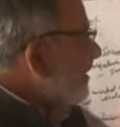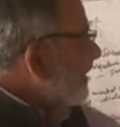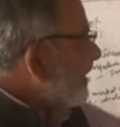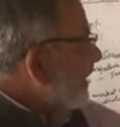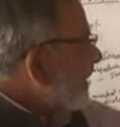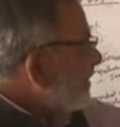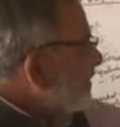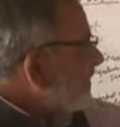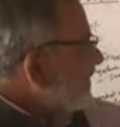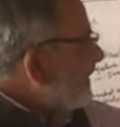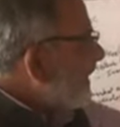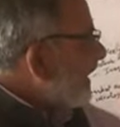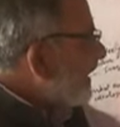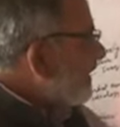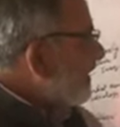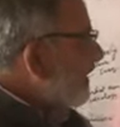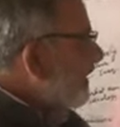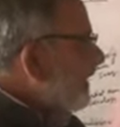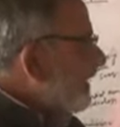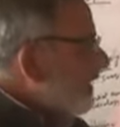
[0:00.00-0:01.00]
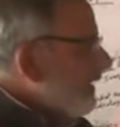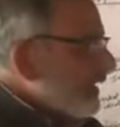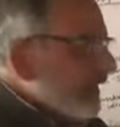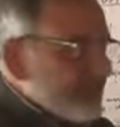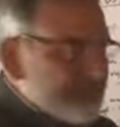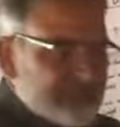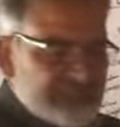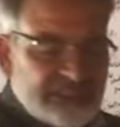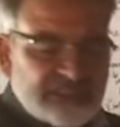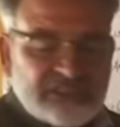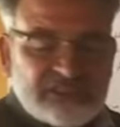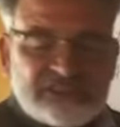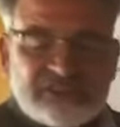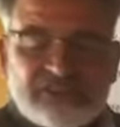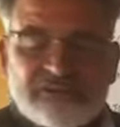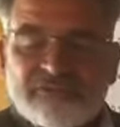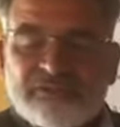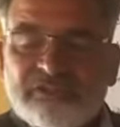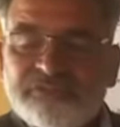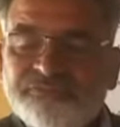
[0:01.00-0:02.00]
After that, in
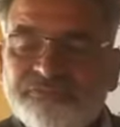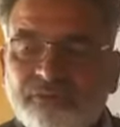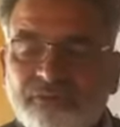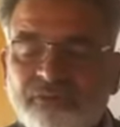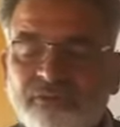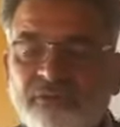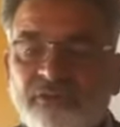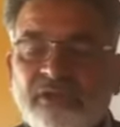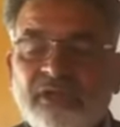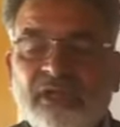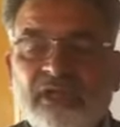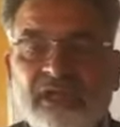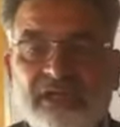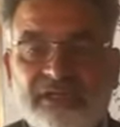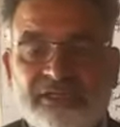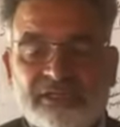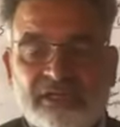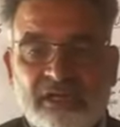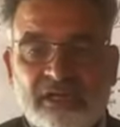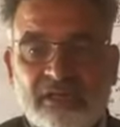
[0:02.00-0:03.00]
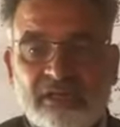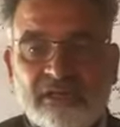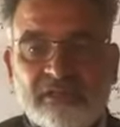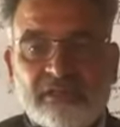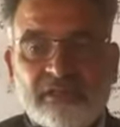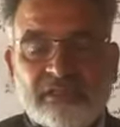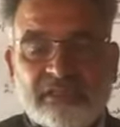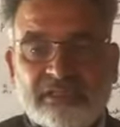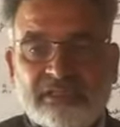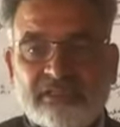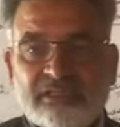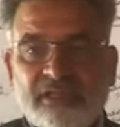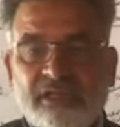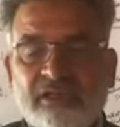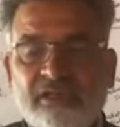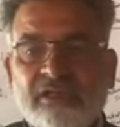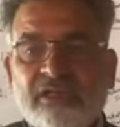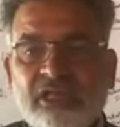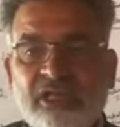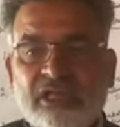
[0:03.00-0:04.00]
1974, India India